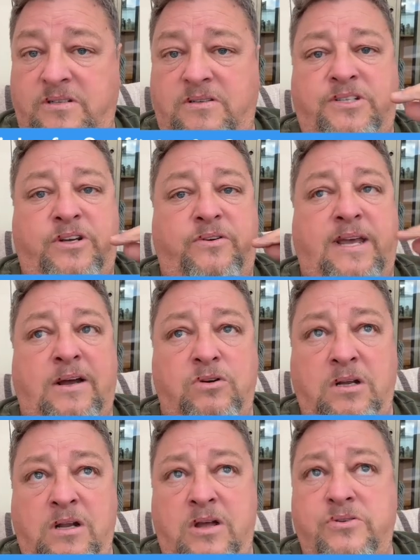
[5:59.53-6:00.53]
So
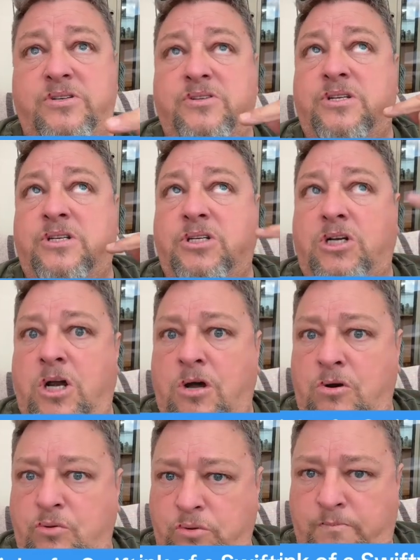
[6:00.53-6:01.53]
alkalosis in
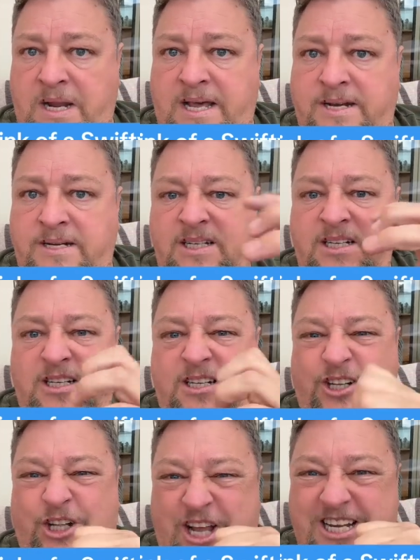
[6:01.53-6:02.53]
cold blood
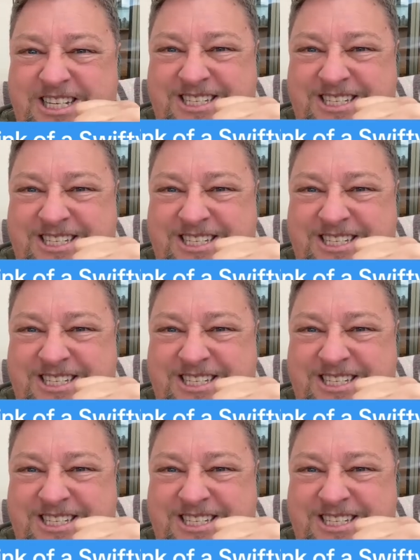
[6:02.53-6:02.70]
likes